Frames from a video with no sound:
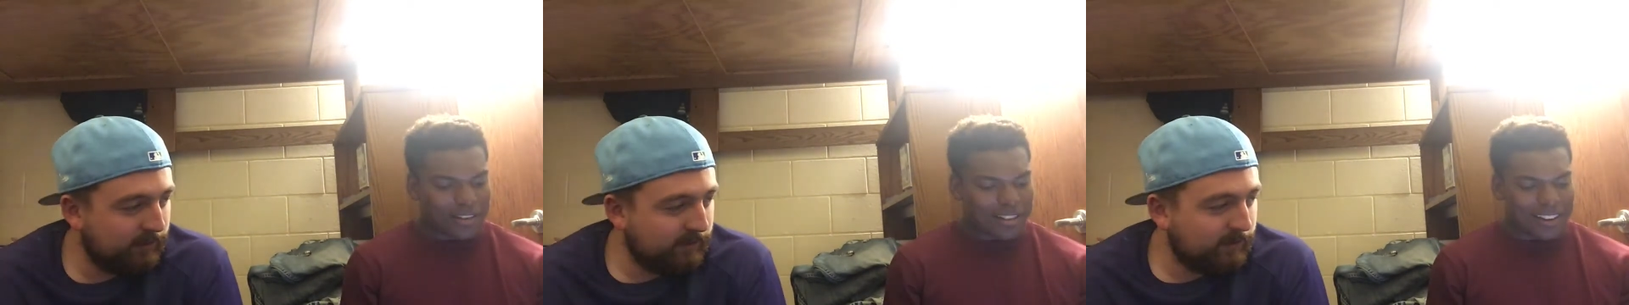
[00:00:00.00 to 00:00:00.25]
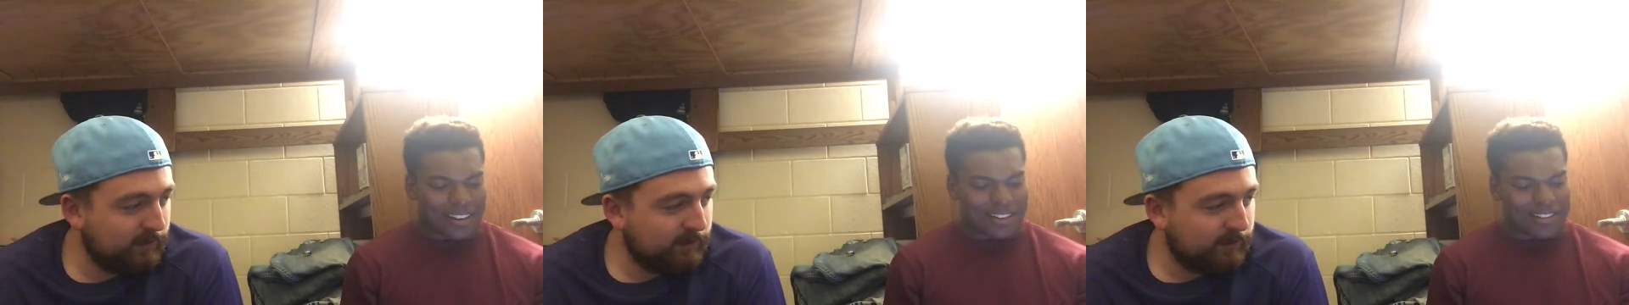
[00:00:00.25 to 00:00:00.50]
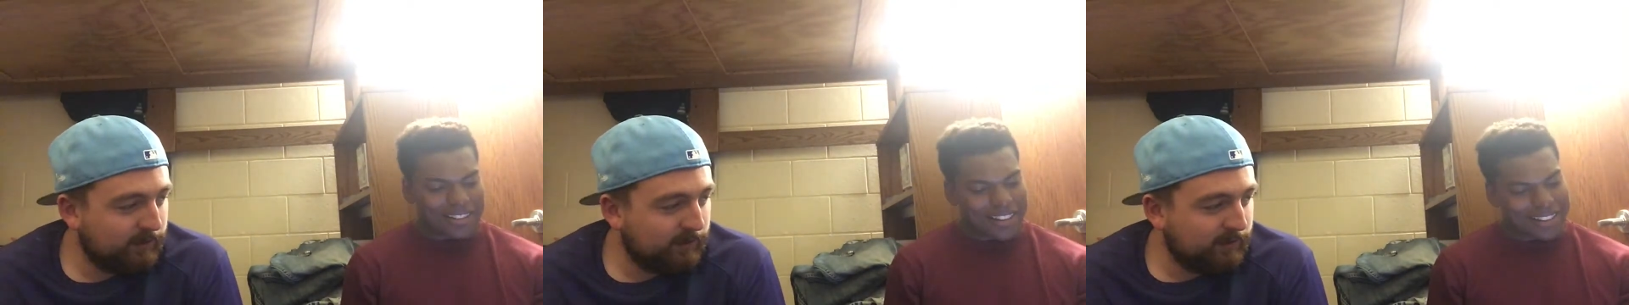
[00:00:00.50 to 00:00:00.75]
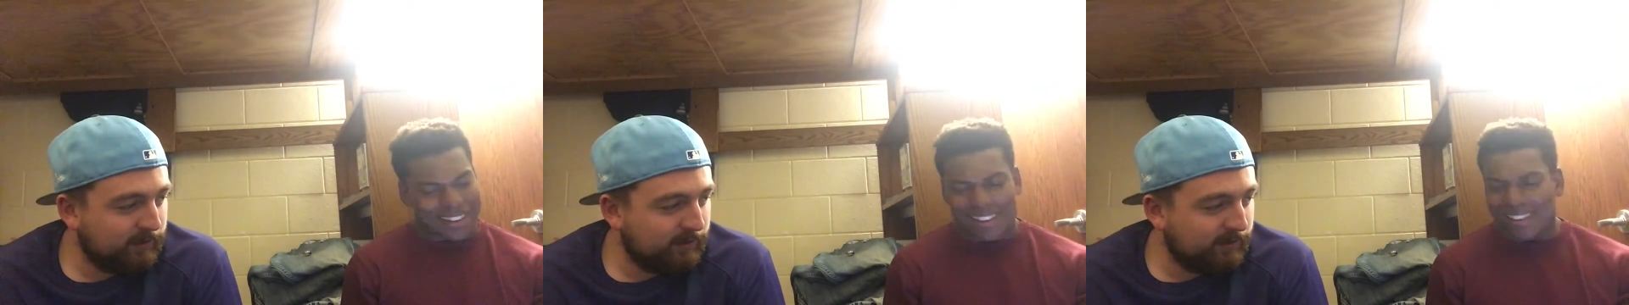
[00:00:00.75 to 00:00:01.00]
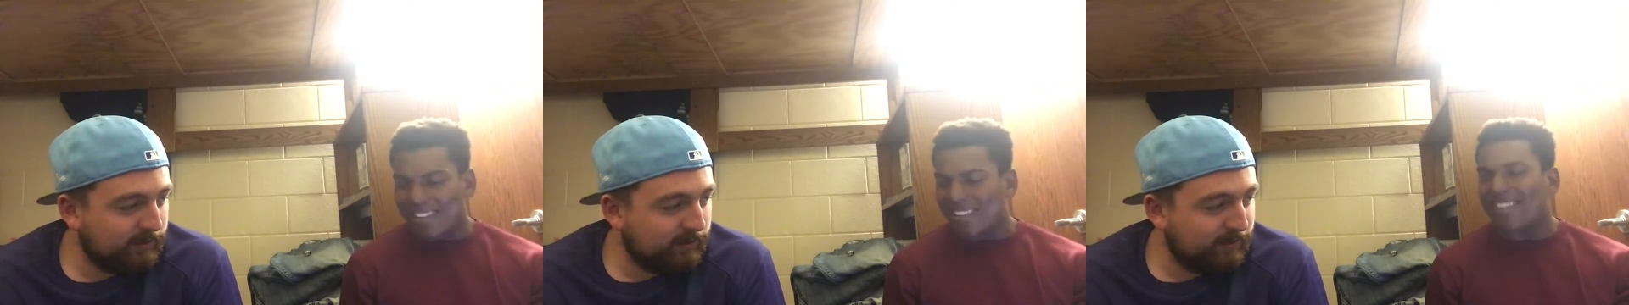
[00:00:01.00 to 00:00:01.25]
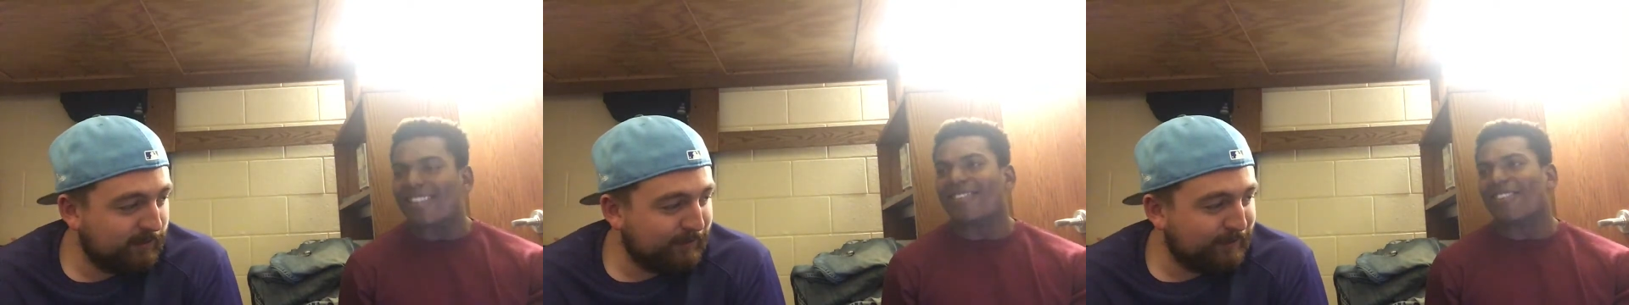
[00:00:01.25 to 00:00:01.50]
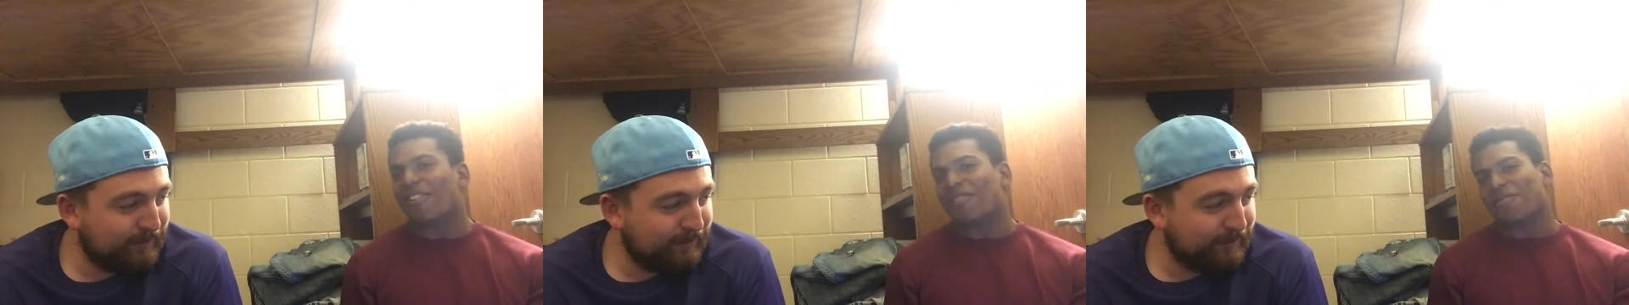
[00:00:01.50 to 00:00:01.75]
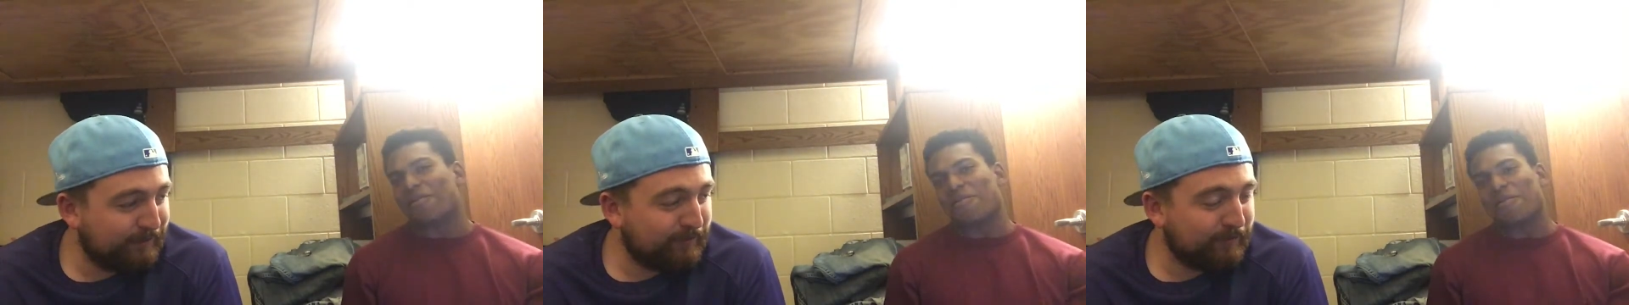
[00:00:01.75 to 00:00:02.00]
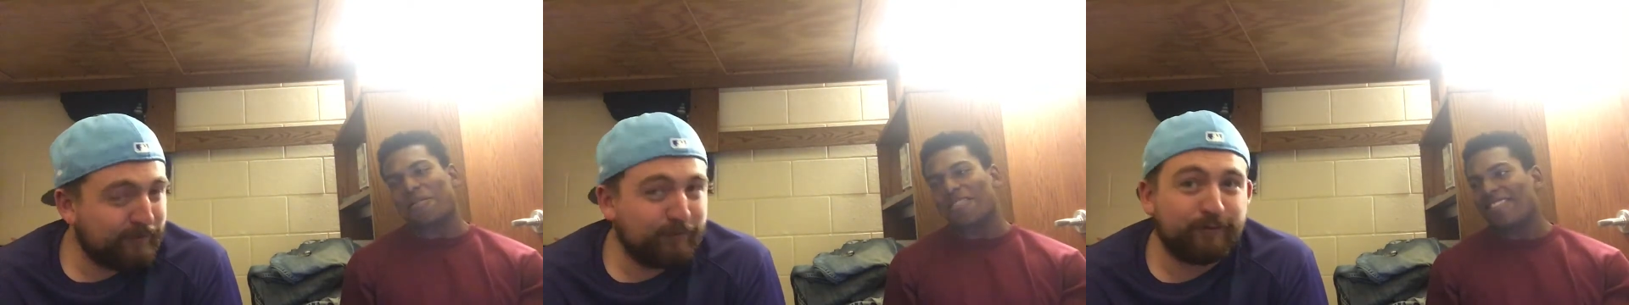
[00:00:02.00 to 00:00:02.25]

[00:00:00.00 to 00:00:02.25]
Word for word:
Speaker 1: Oh, okay. Uh, vulnerable.